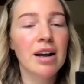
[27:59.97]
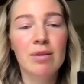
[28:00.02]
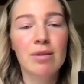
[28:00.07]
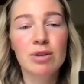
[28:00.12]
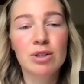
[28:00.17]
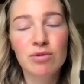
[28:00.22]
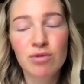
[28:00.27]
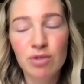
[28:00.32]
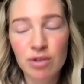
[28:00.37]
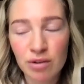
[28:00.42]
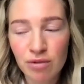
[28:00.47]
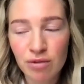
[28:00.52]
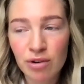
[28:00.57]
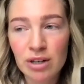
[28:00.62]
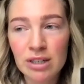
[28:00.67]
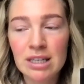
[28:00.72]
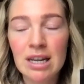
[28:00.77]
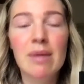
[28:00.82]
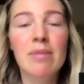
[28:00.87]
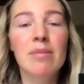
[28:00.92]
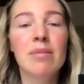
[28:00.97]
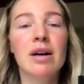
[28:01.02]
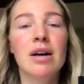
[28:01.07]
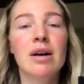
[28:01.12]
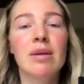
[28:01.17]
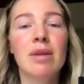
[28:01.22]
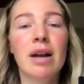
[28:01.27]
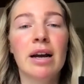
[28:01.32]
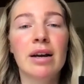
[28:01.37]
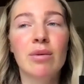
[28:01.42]
I was for the first time
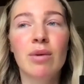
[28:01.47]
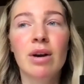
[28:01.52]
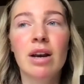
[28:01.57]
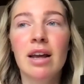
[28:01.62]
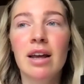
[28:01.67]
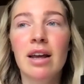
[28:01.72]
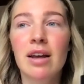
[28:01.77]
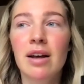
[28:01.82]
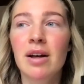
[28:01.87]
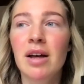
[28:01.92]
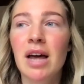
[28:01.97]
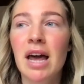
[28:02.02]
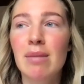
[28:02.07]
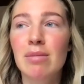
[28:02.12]
um, like really